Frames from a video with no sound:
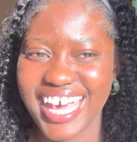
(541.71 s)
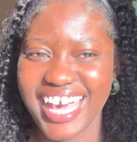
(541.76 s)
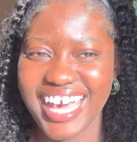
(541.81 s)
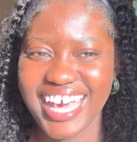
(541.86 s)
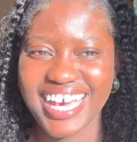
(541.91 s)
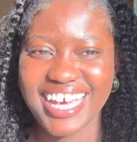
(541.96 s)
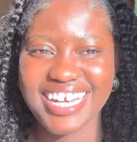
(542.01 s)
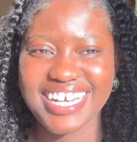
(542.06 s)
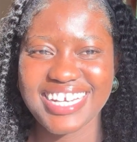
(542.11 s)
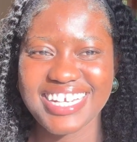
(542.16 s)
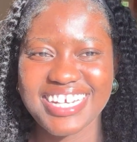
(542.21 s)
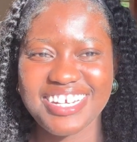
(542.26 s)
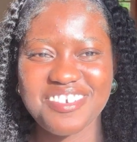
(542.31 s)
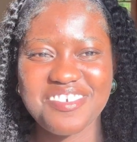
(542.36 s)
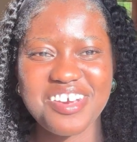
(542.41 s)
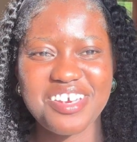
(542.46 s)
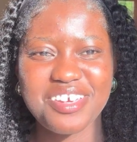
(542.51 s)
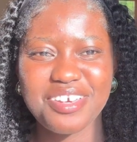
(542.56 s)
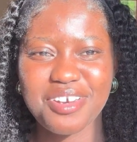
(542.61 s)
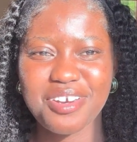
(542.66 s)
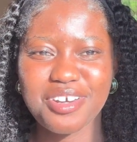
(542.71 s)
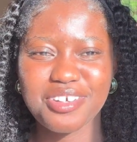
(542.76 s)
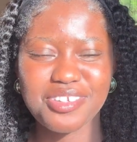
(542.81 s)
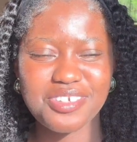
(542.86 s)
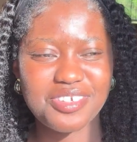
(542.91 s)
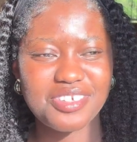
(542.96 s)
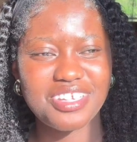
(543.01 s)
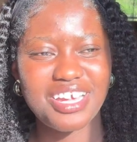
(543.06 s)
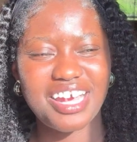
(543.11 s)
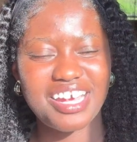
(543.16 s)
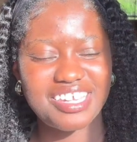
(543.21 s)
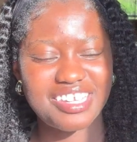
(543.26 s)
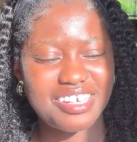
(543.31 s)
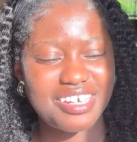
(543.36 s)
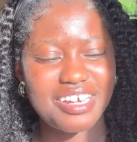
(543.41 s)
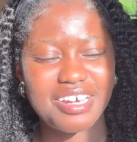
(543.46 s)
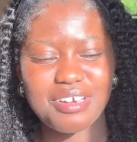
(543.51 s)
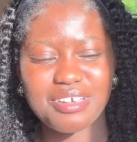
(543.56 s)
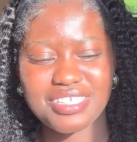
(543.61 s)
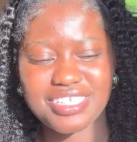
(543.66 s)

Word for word: And when you go to like the